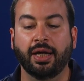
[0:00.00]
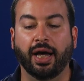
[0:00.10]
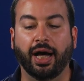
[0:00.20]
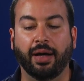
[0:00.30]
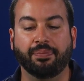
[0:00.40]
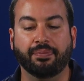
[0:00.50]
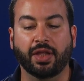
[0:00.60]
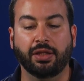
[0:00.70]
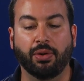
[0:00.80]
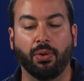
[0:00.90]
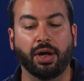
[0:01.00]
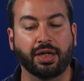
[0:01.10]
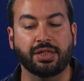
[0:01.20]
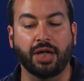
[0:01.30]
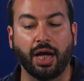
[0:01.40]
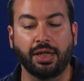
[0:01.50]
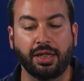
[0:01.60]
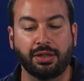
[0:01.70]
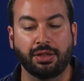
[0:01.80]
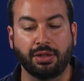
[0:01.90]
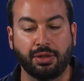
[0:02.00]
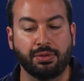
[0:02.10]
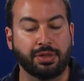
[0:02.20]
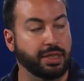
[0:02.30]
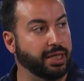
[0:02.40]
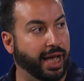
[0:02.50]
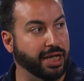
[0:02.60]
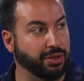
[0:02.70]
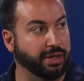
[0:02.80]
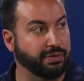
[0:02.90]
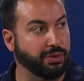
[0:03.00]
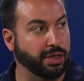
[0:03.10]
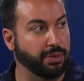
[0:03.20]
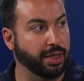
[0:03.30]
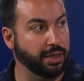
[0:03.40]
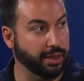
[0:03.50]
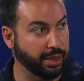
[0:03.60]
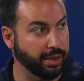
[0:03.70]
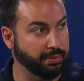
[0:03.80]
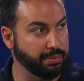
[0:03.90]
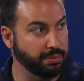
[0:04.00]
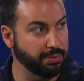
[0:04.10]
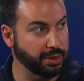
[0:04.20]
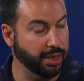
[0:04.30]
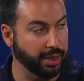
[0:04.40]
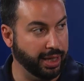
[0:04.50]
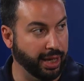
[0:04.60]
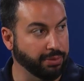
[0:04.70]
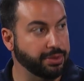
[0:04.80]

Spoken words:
The org does not need to use the Azure Active Directory accounts.